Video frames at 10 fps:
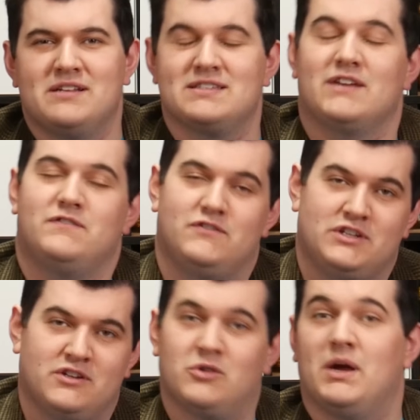It's like
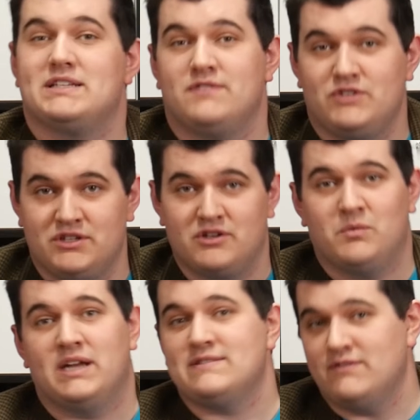1500 watts, 1500
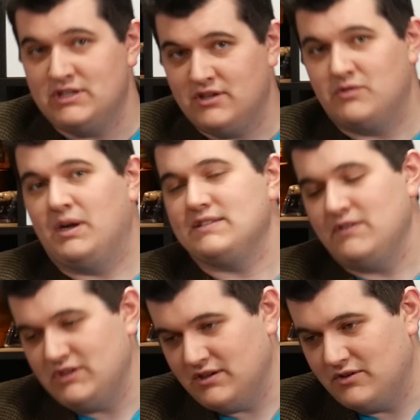watts, 1500 watts,
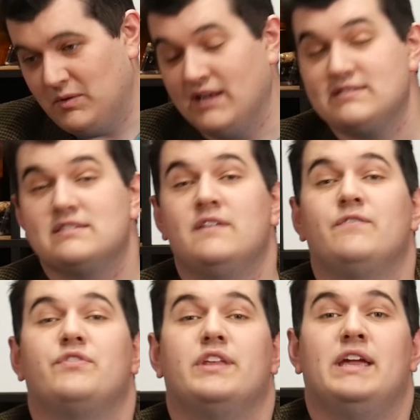1500 watts.
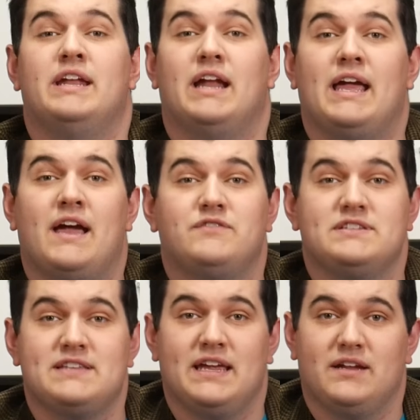And I have to
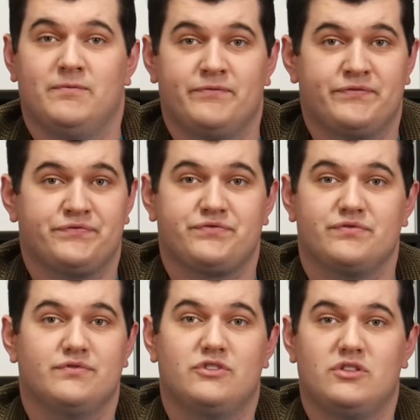say,
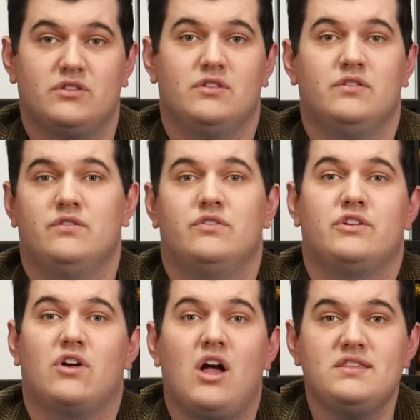
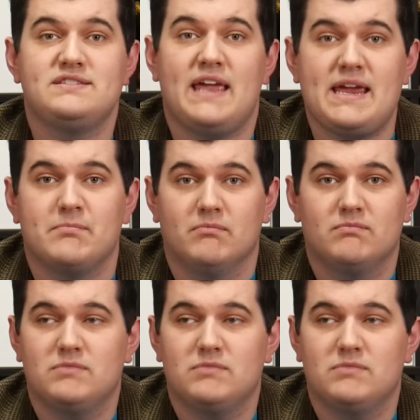they're all the same.